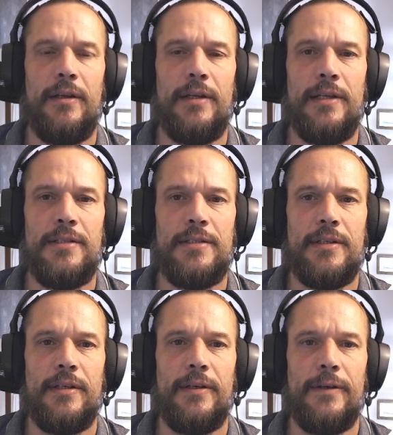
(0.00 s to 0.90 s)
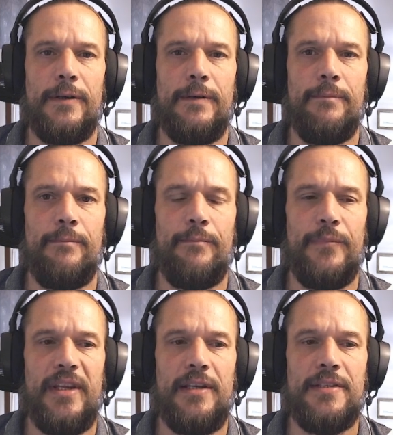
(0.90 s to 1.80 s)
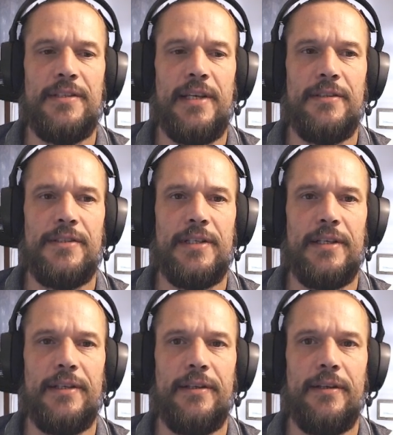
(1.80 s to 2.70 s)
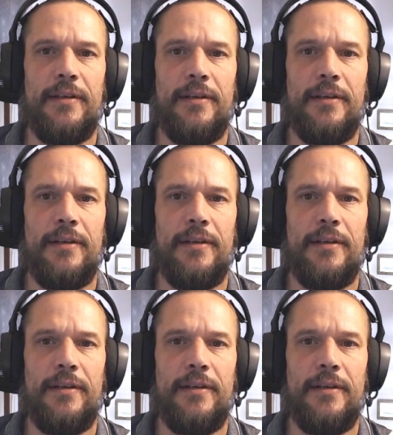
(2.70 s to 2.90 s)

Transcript: is instantiate.